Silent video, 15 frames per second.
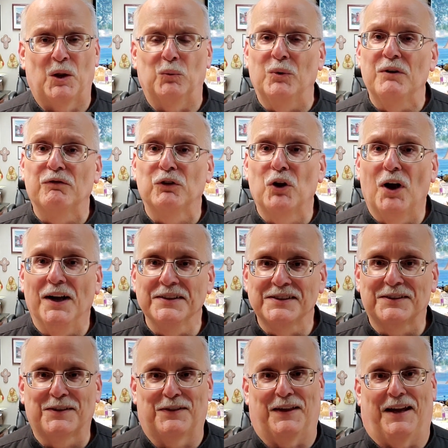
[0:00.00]
We've
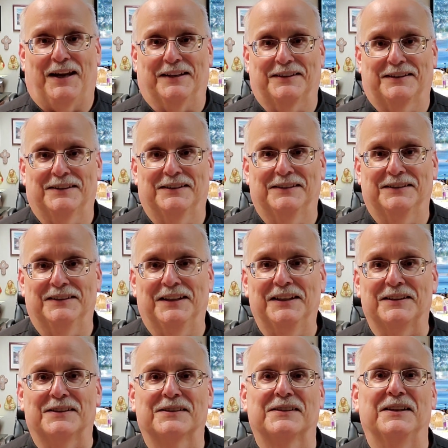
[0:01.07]
lost that,
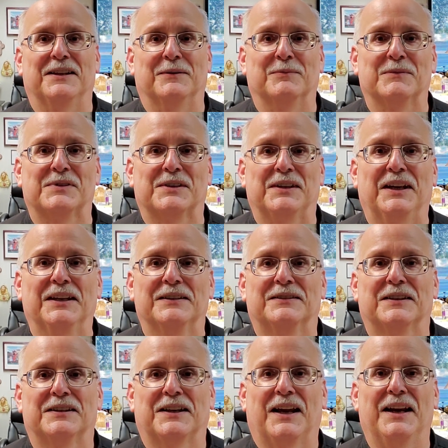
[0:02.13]
it seems, in
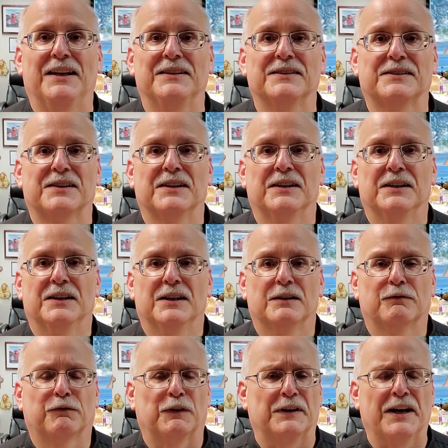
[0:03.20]
today's
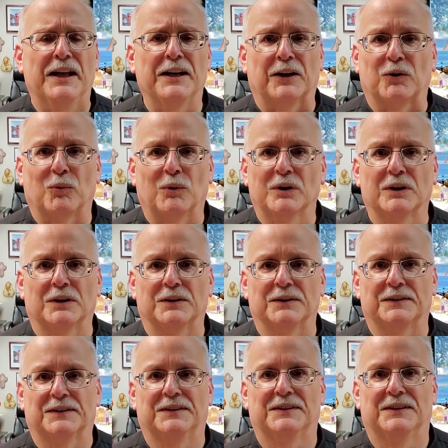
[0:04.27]
frenetic
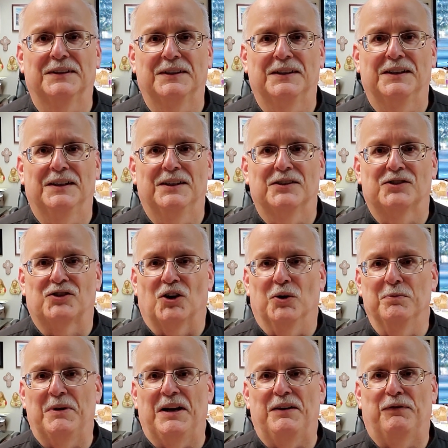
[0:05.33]
world. So
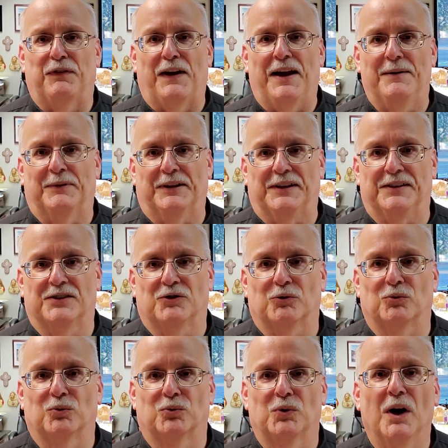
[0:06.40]
many families
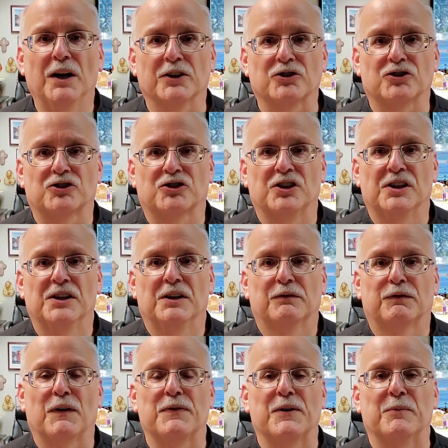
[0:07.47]
rush
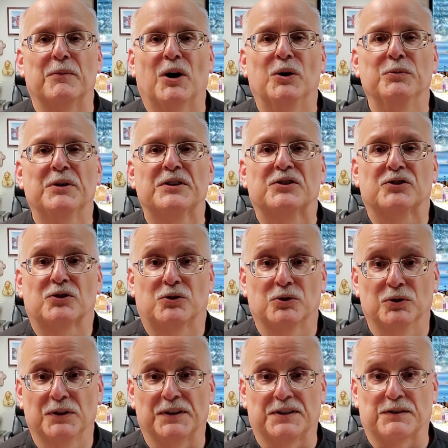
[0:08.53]
from the moment
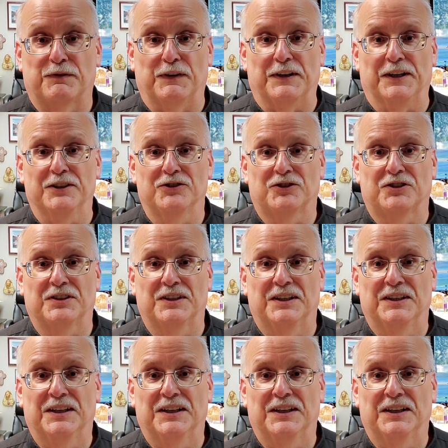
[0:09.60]
school is finished